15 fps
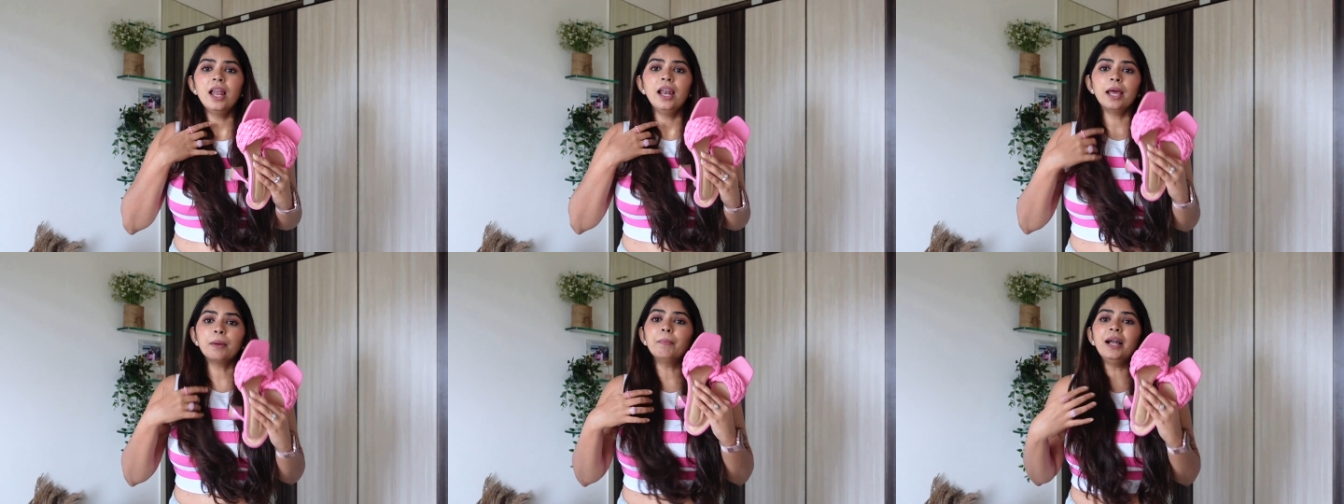
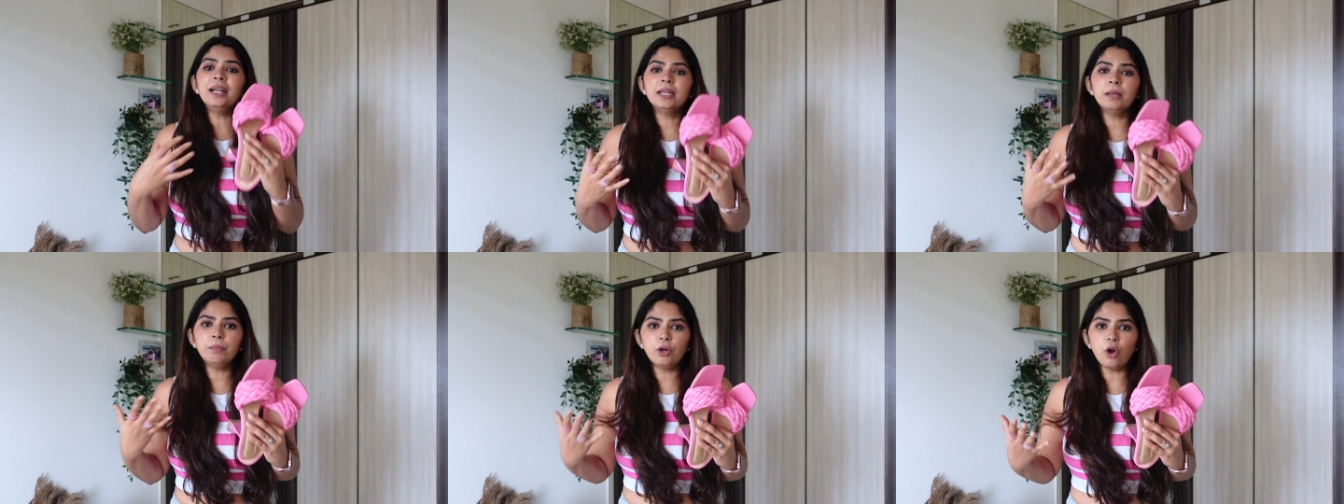like
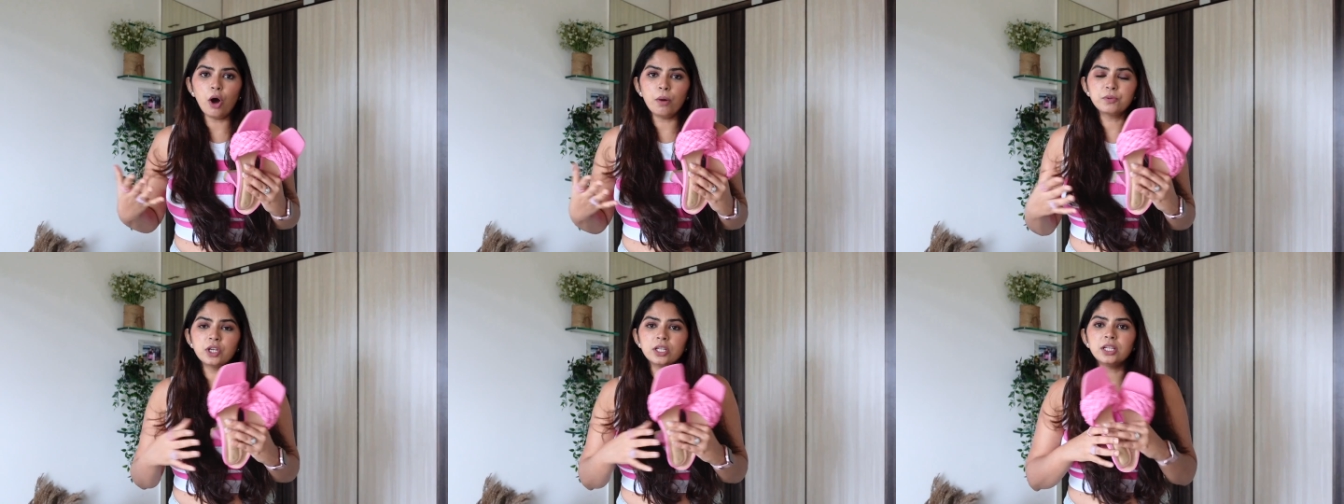multiple
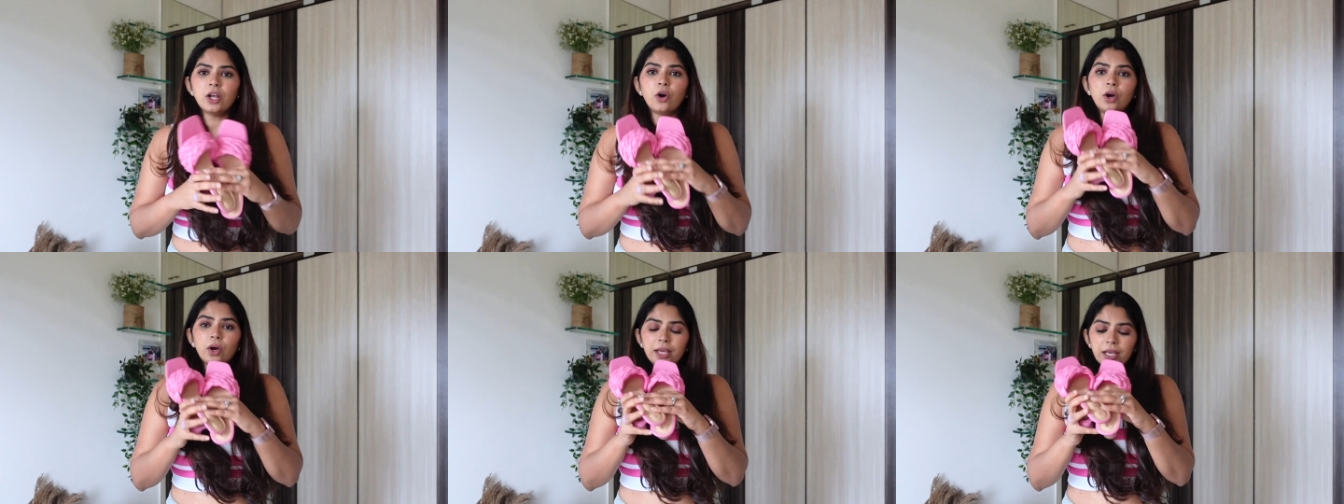options.
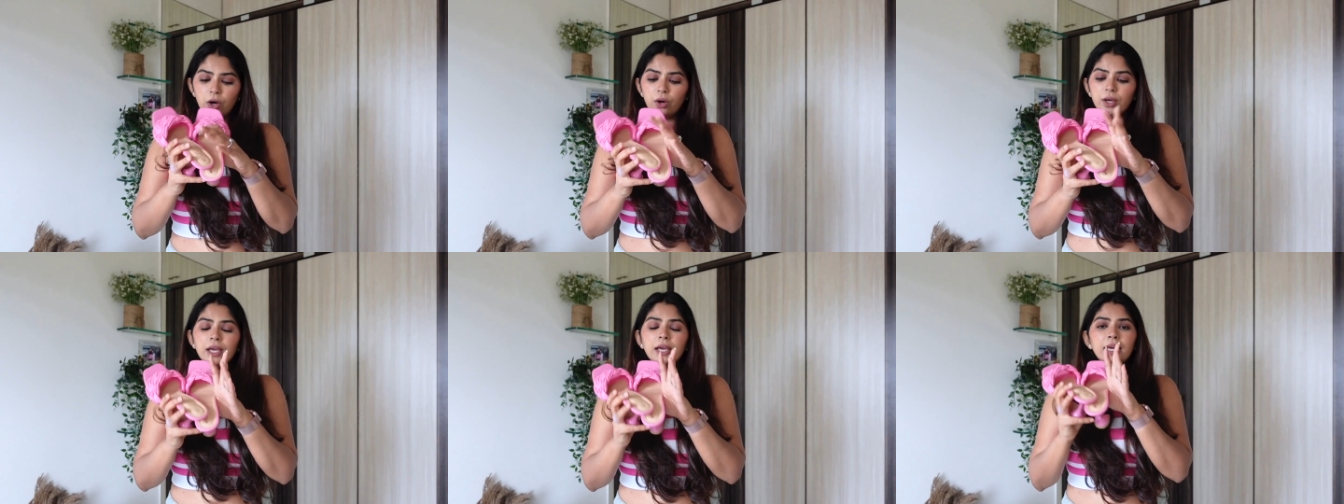
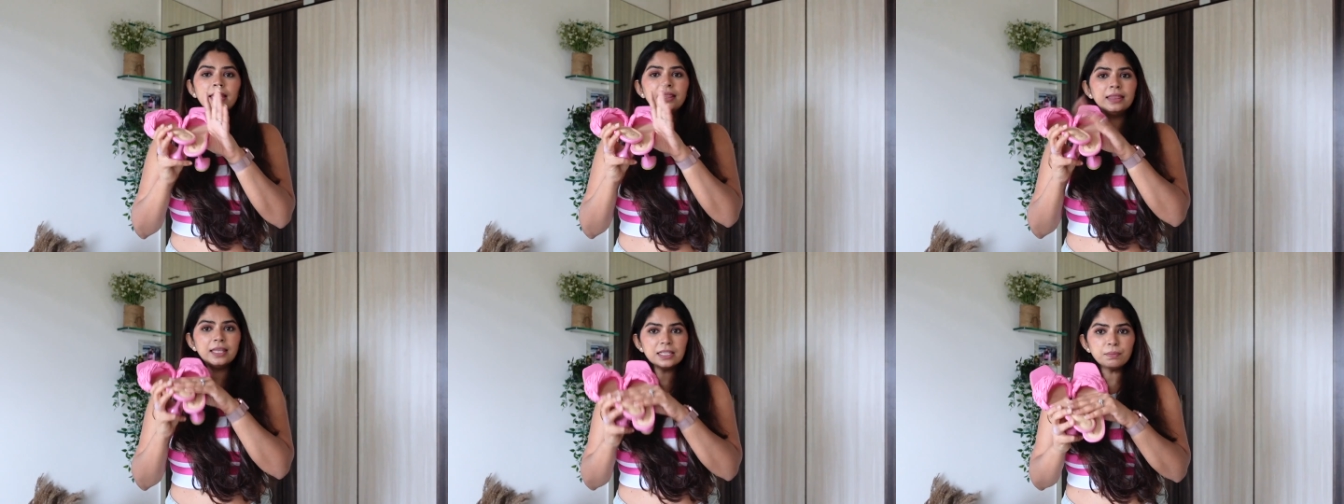
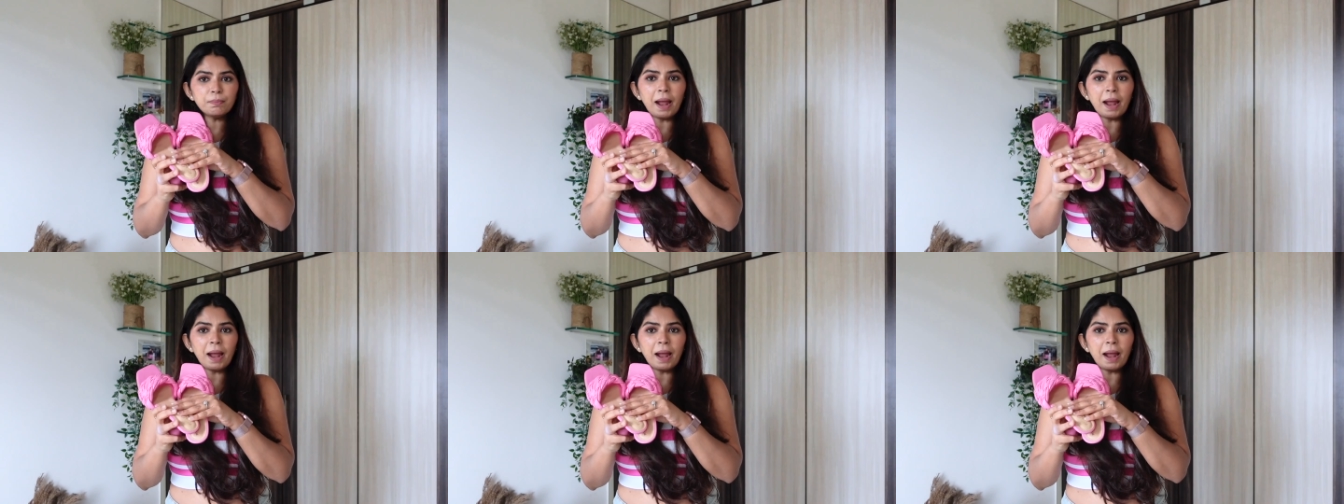In this